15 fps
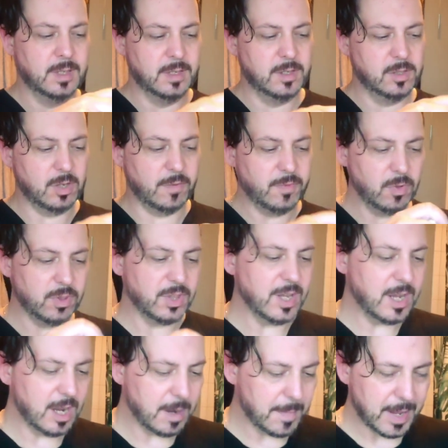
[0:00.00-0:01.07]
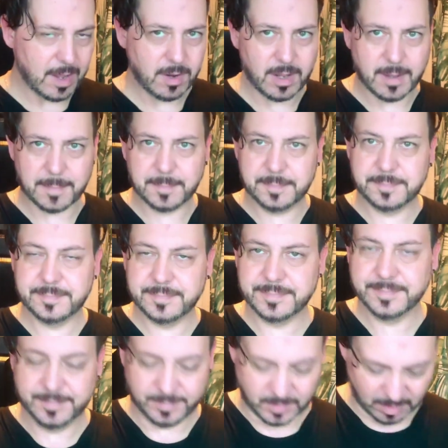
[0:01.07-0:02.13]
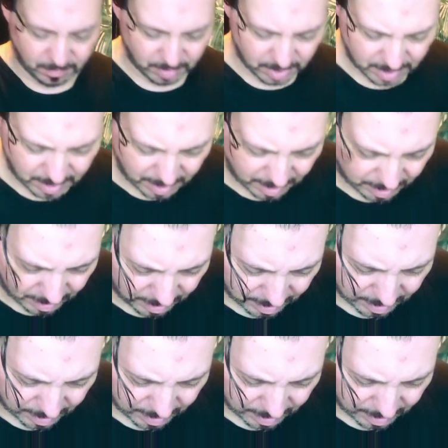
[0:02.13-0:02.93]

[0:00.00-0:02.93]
So if you're thinking about it, thinking,